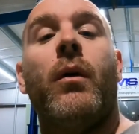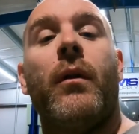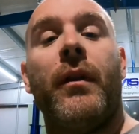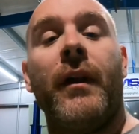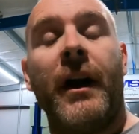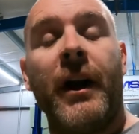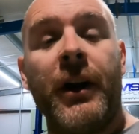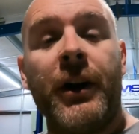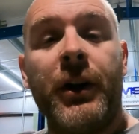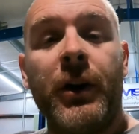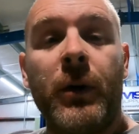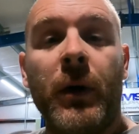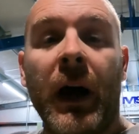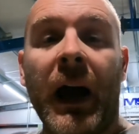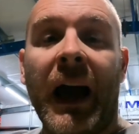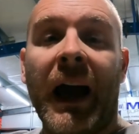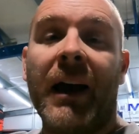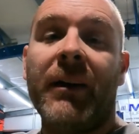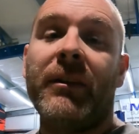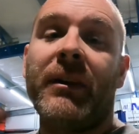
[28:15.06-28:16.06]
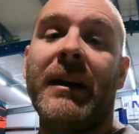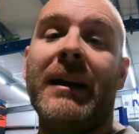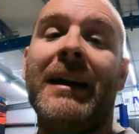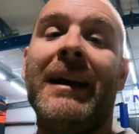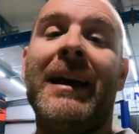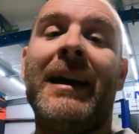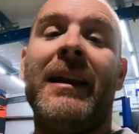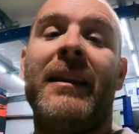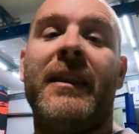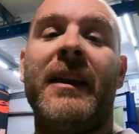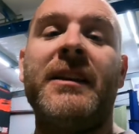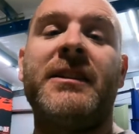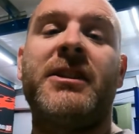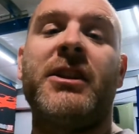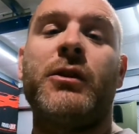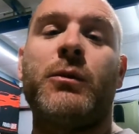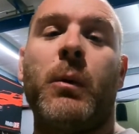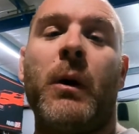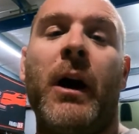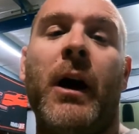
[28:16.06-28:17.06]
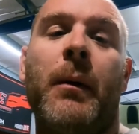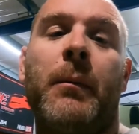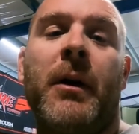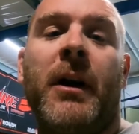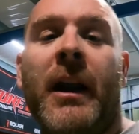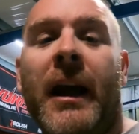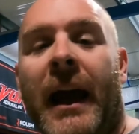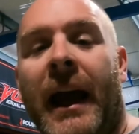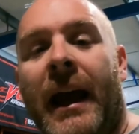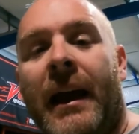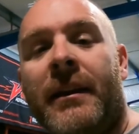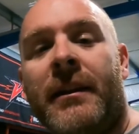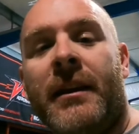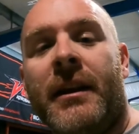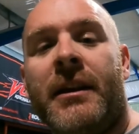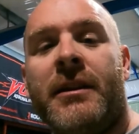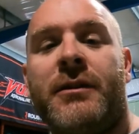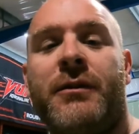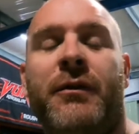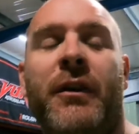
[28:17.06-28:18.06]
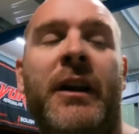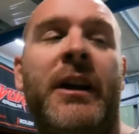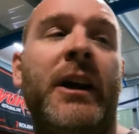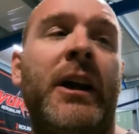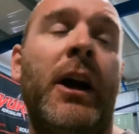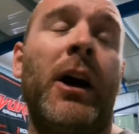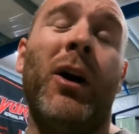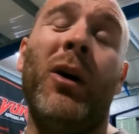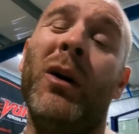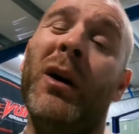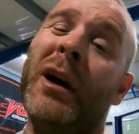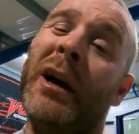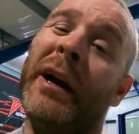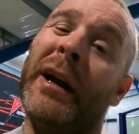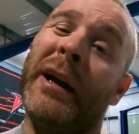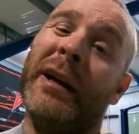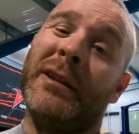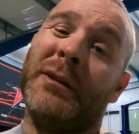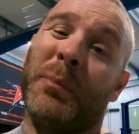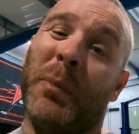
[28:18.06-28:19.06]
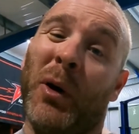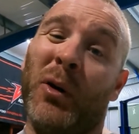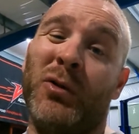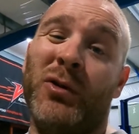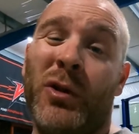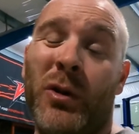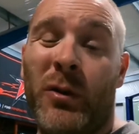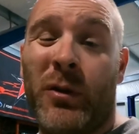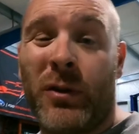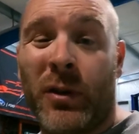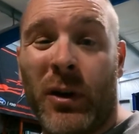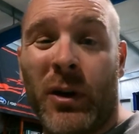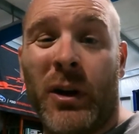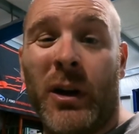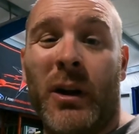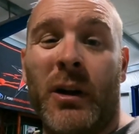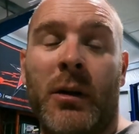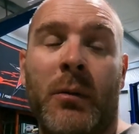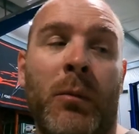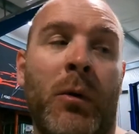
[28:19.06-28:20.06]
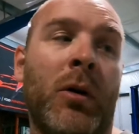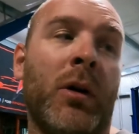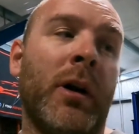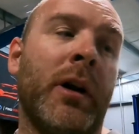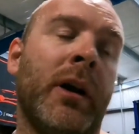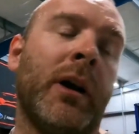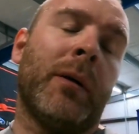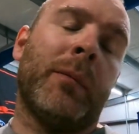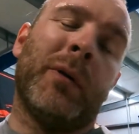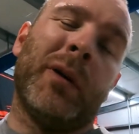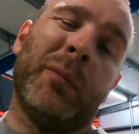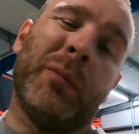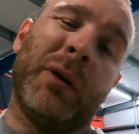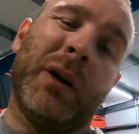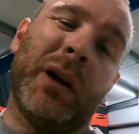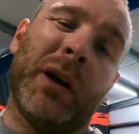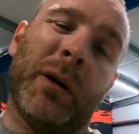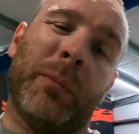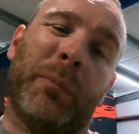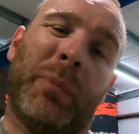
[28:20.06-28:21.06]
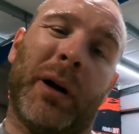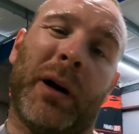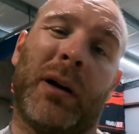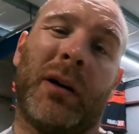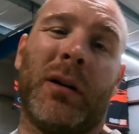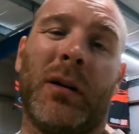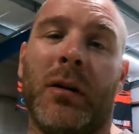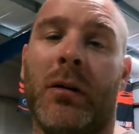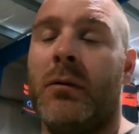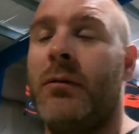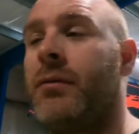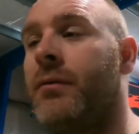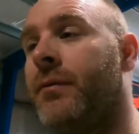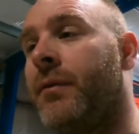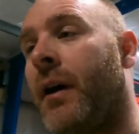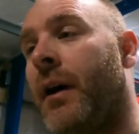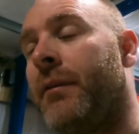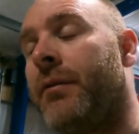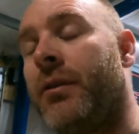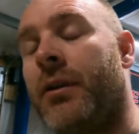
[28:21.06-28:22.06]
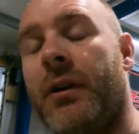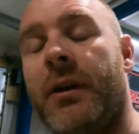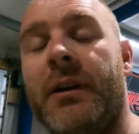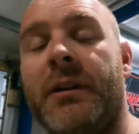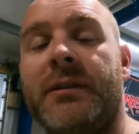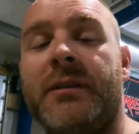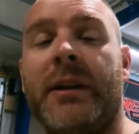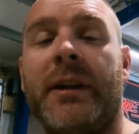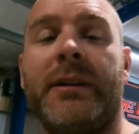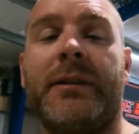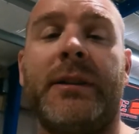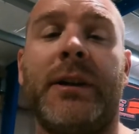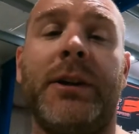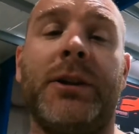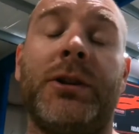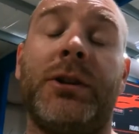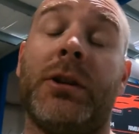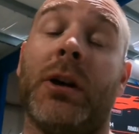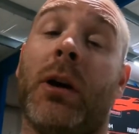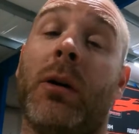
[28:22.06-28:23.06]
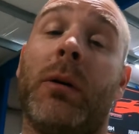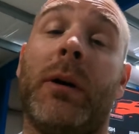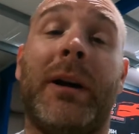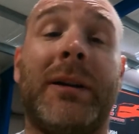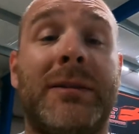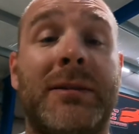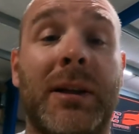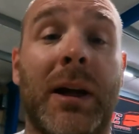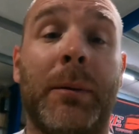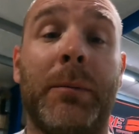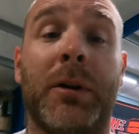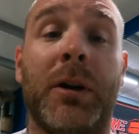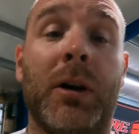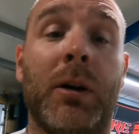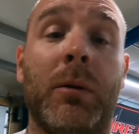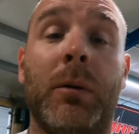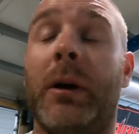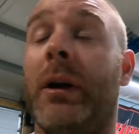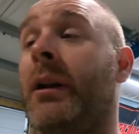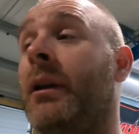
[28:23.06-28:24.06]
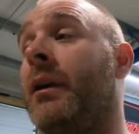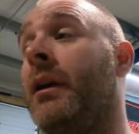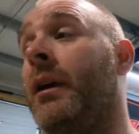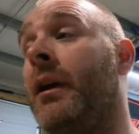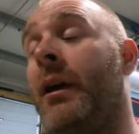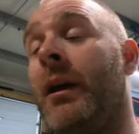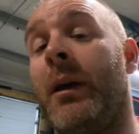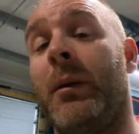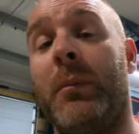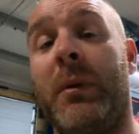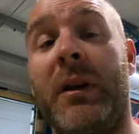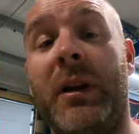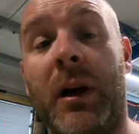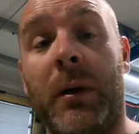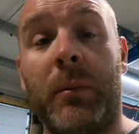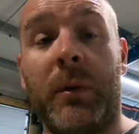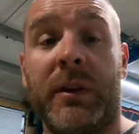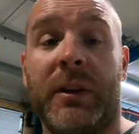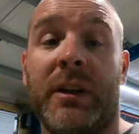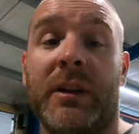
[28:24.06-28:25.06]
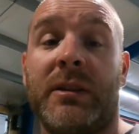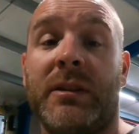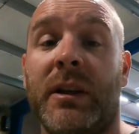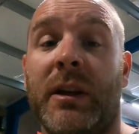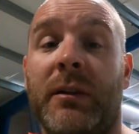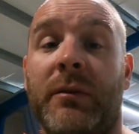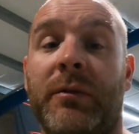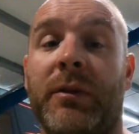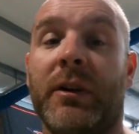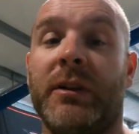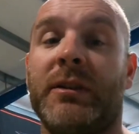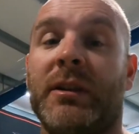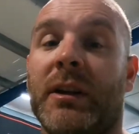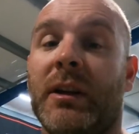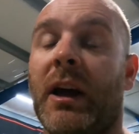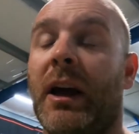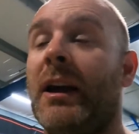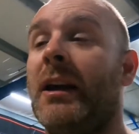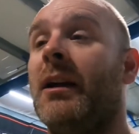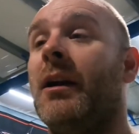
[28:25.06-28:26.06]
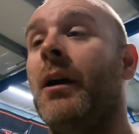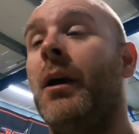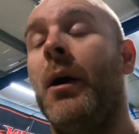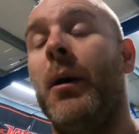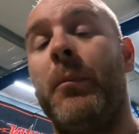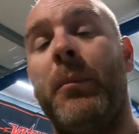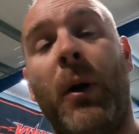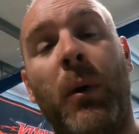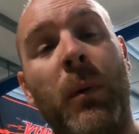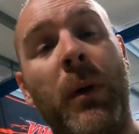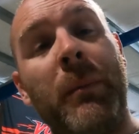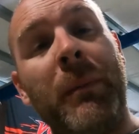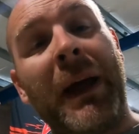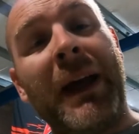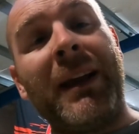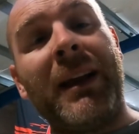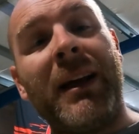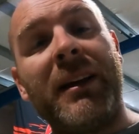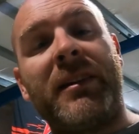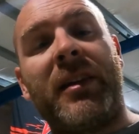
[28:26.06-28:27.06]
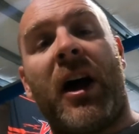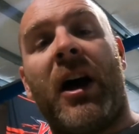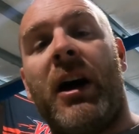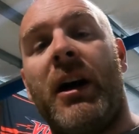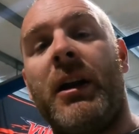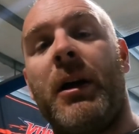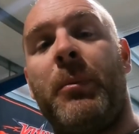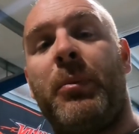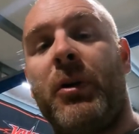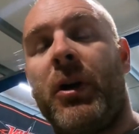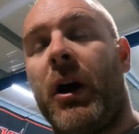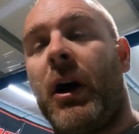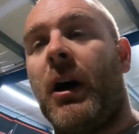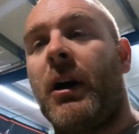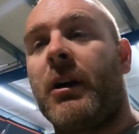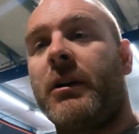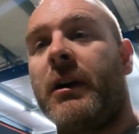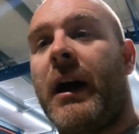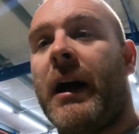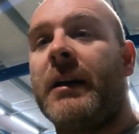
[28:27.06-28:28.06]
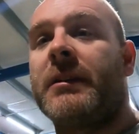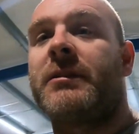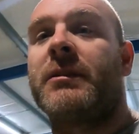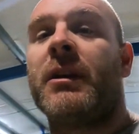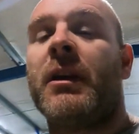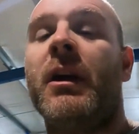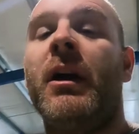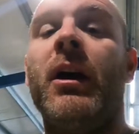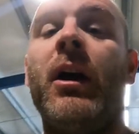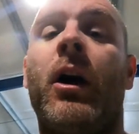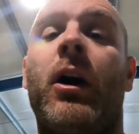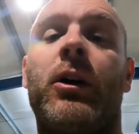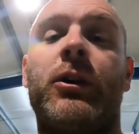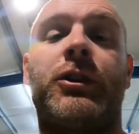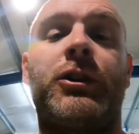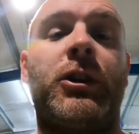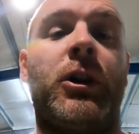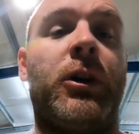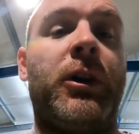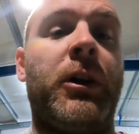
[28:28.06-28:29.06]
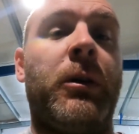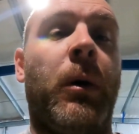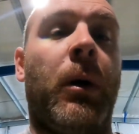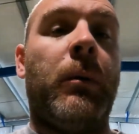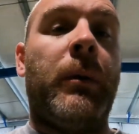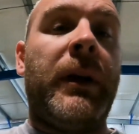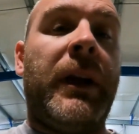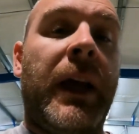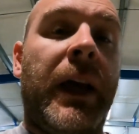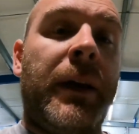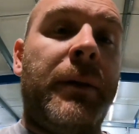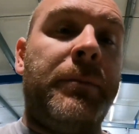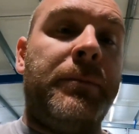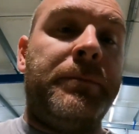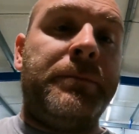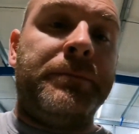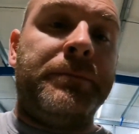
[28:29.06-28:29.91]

There you have it. This is where I'm gonna end this video. It's about 2:30 in the morning. I'm gonna be up, I don't know, 5:36-ish. So it's time to go in and be done with this thing for tonight. But we made a ton of progress. I'll show you what we did.